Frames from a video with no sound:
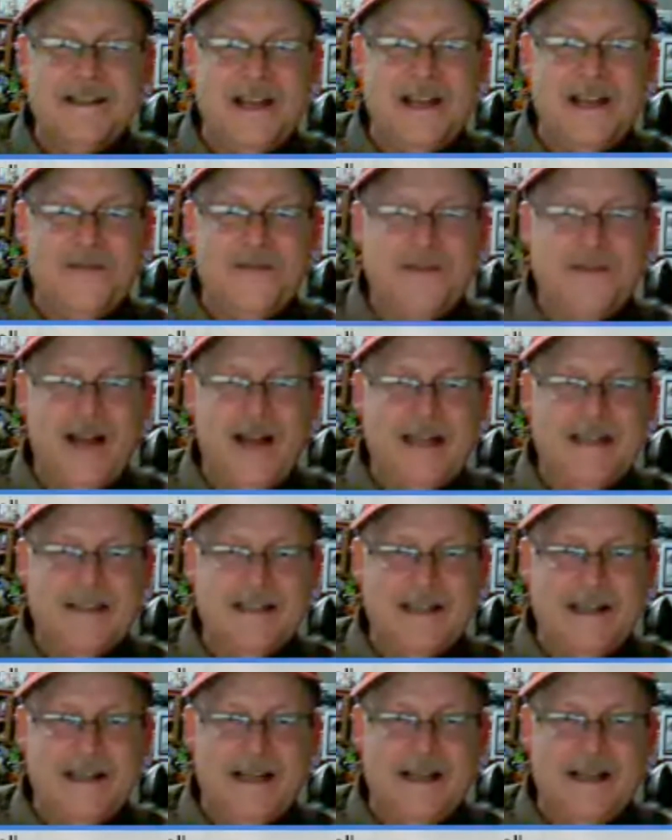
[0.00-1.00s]
I've got,
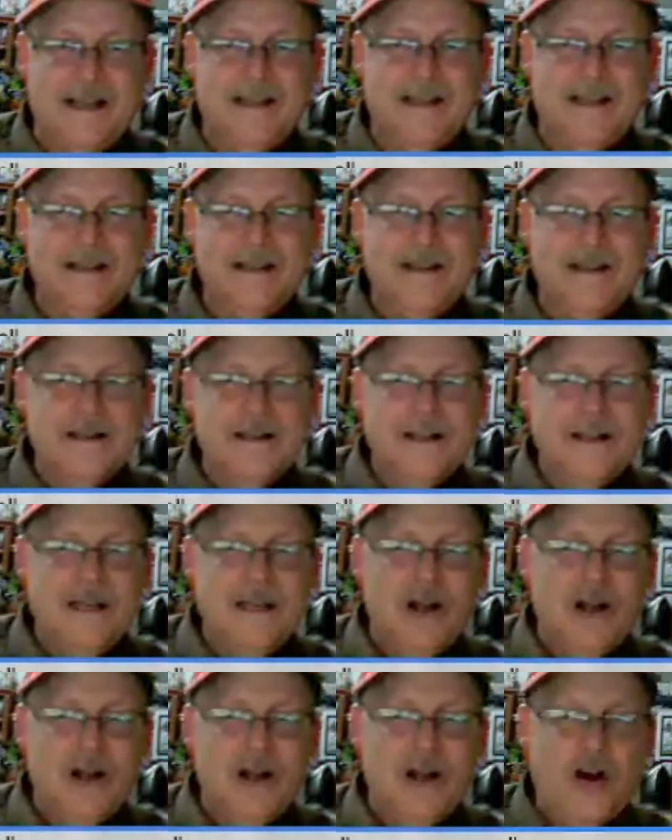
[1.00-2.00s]

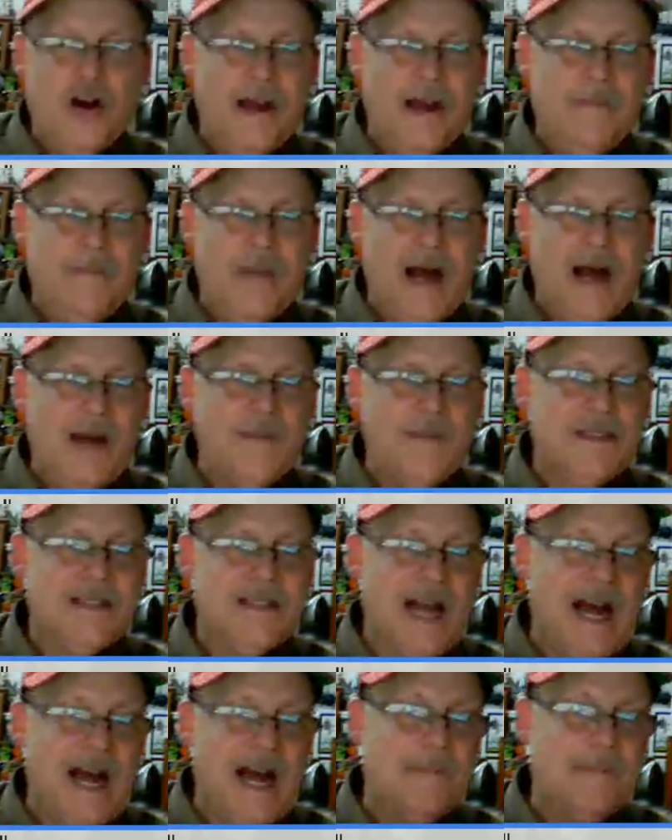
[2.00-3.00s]
you know, my Bob's
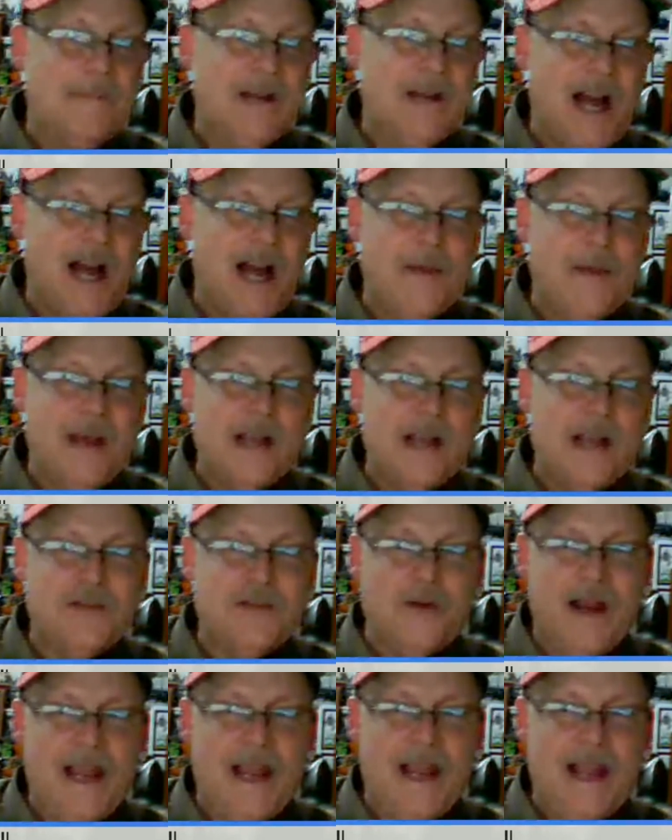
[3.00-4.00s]
Top Comics
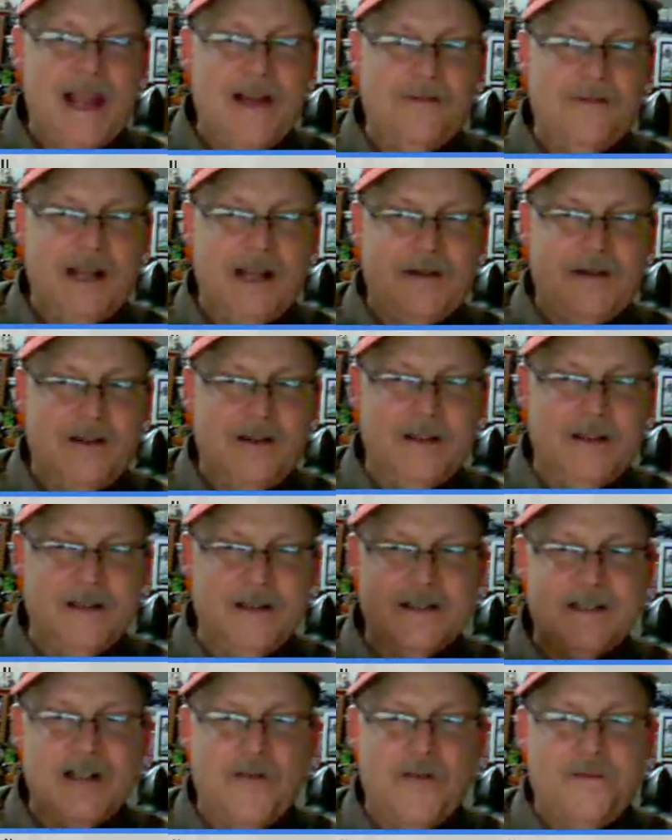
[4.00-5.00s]
where I have like the
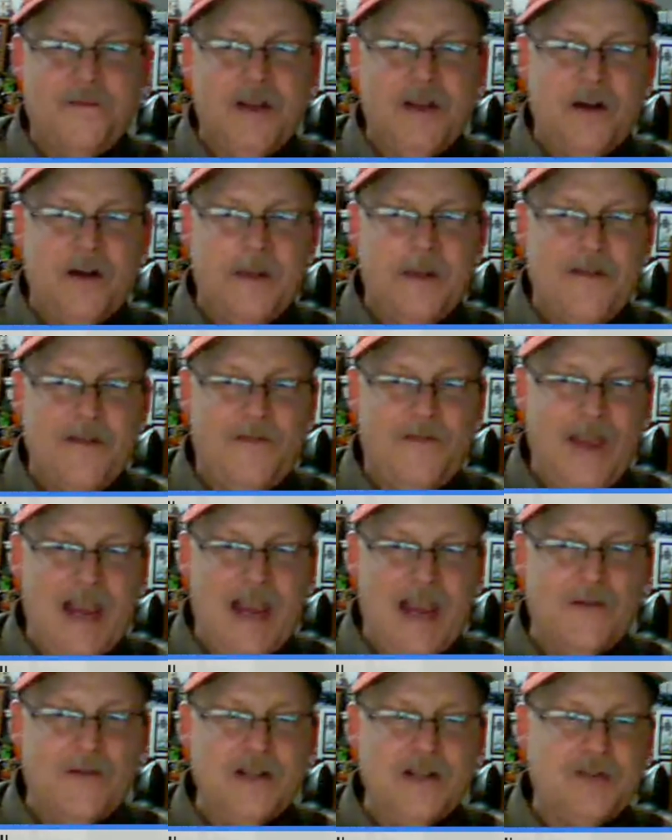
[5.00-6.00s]
stuff that are my
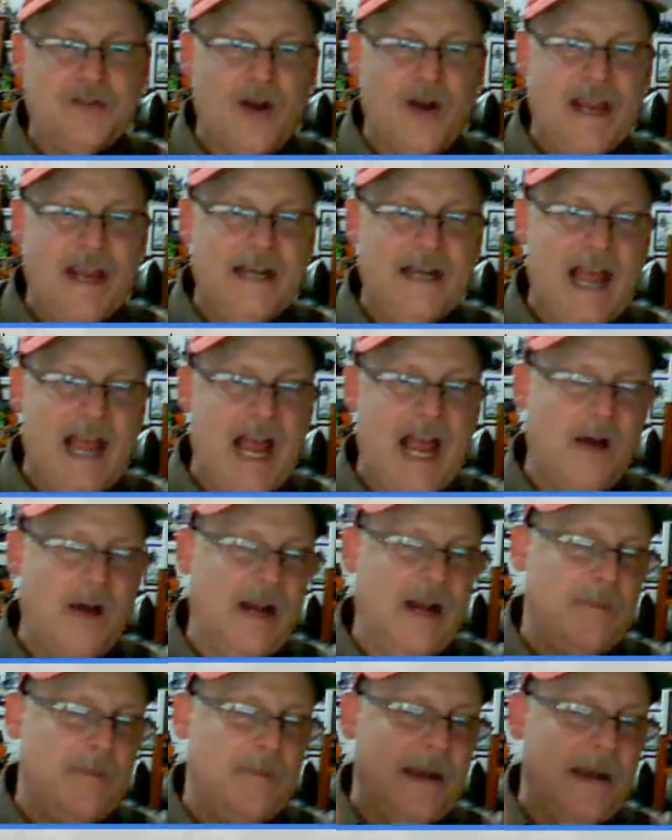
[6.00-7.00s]
favorites right now. I
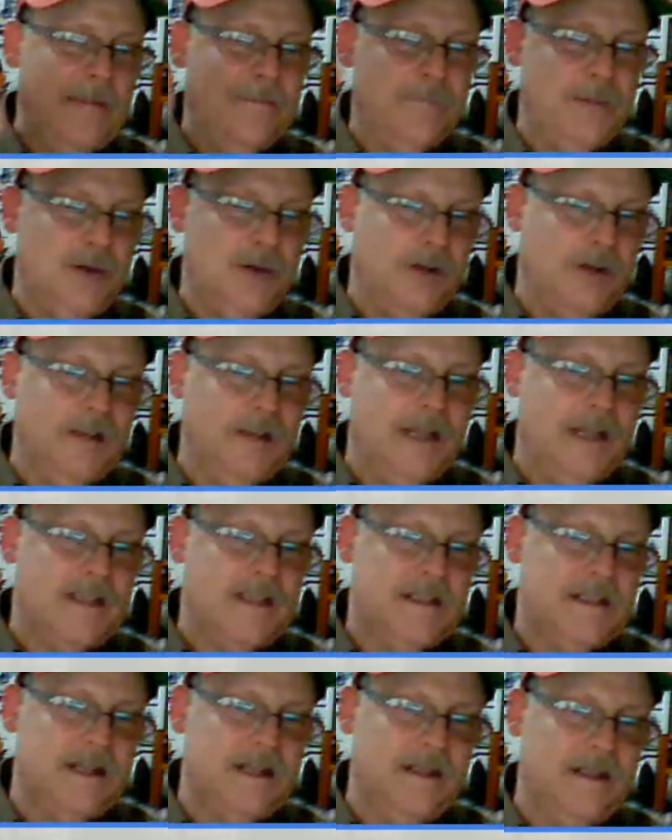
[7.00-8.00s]
got my pull
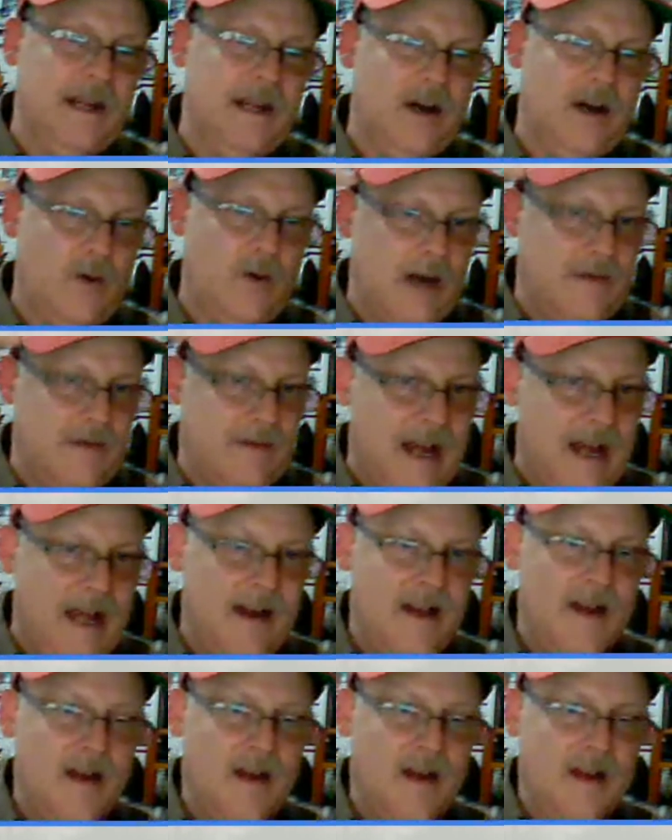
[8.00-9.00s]
list in there where I've got
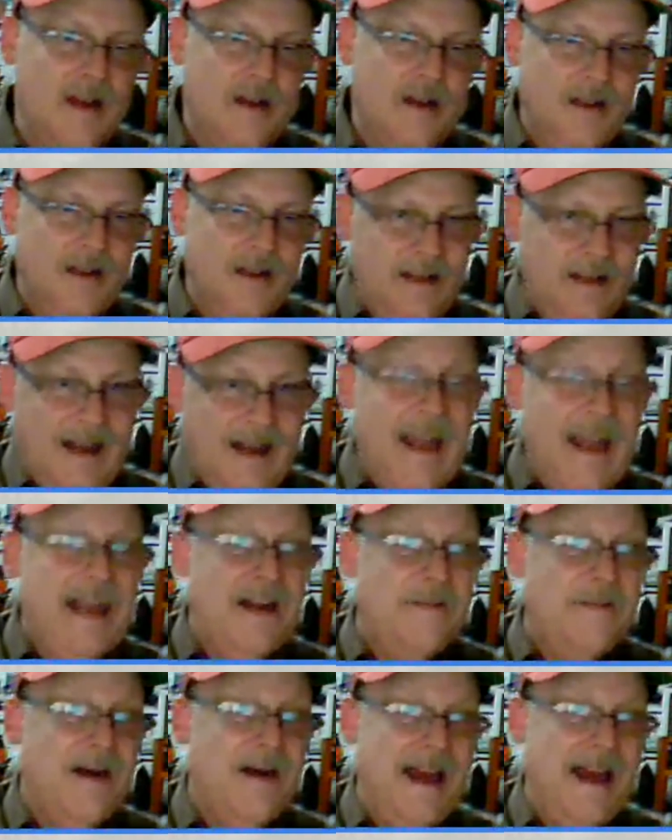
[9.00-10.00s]

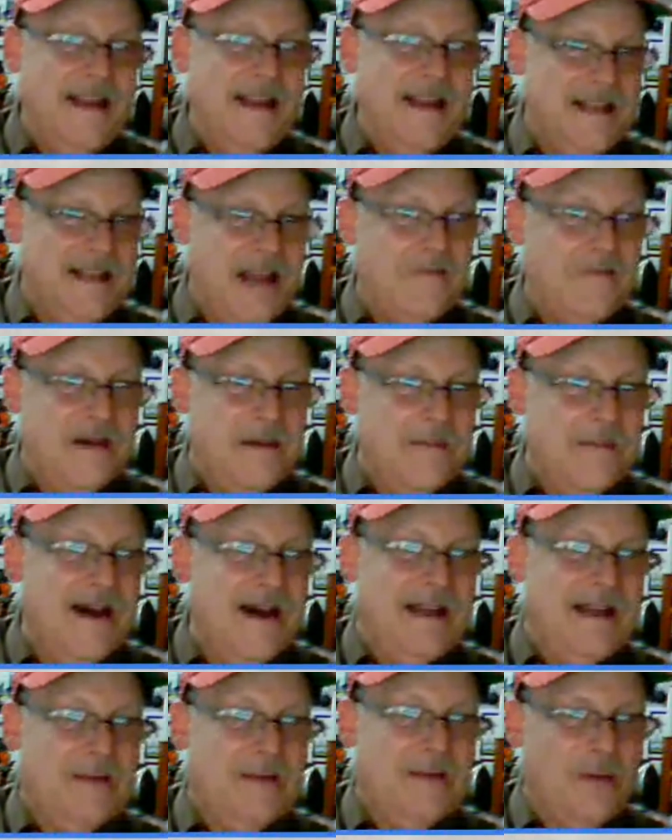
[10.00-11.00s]
itemized every
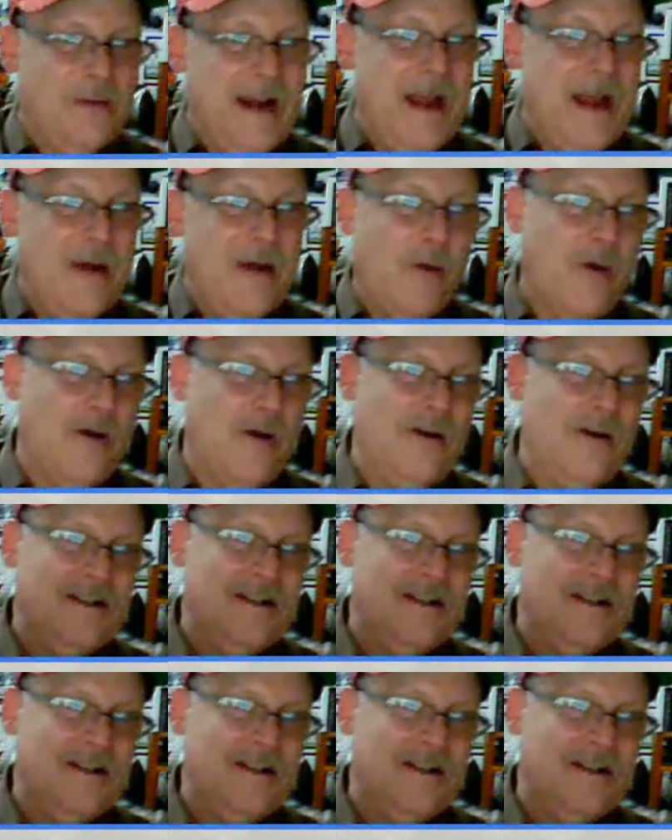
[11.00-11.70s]
month what I order.